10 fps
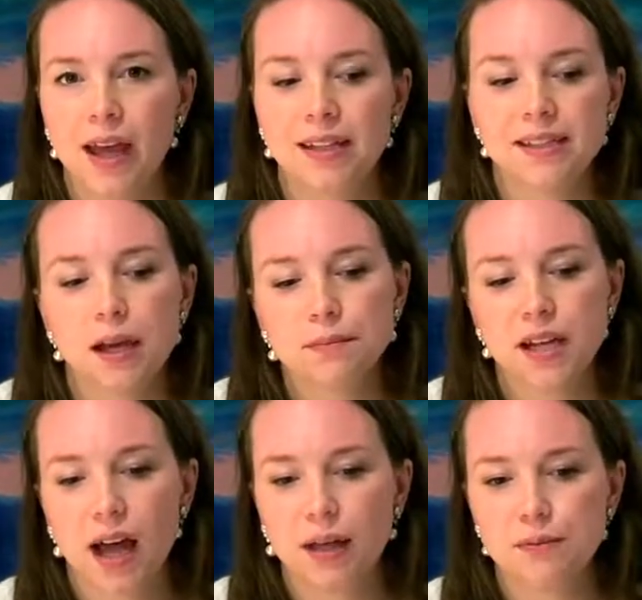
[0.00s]
And
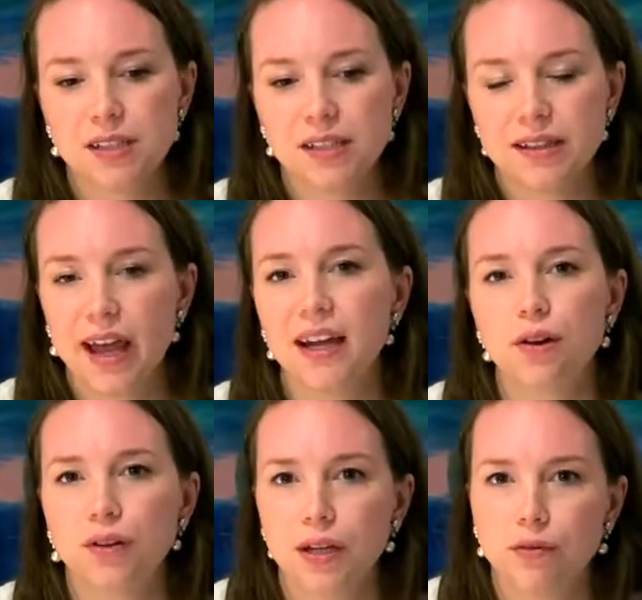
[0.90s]
sometimes they
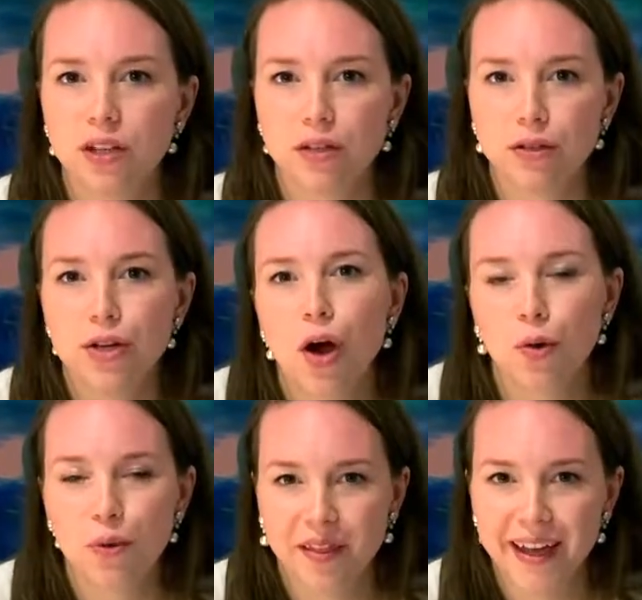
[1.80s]
don't even know
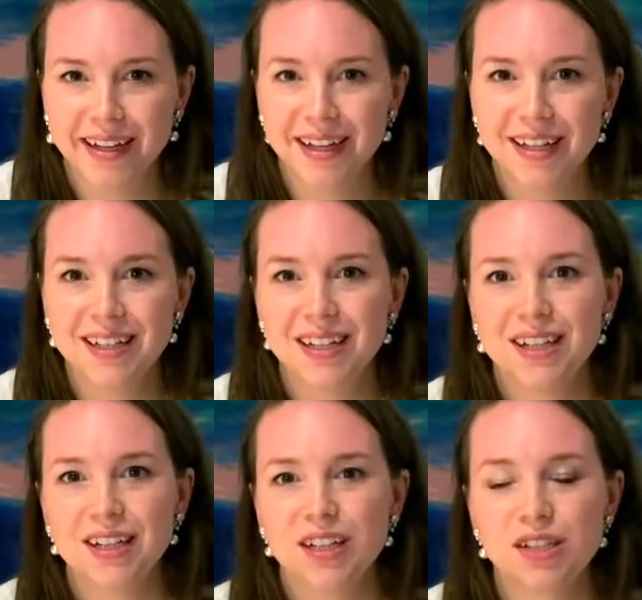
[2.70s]
what they need.
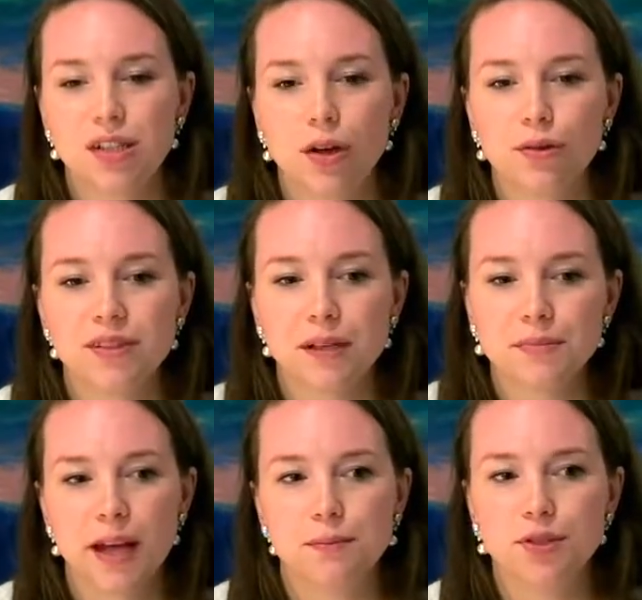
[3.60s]
So
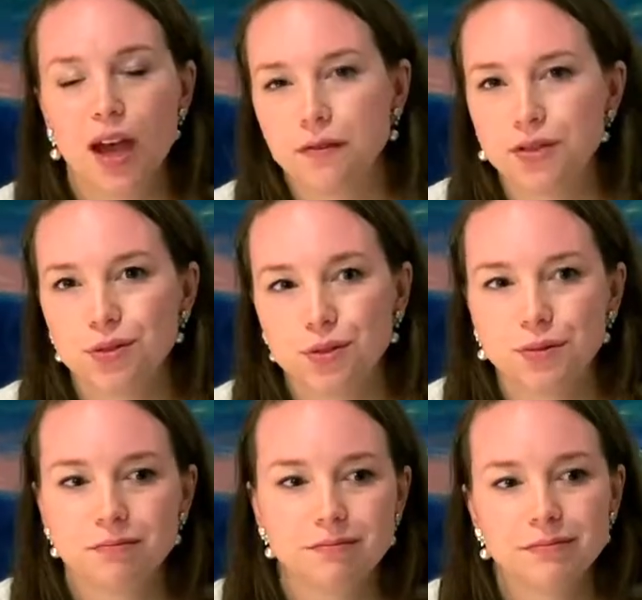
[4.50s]
sometimes you have to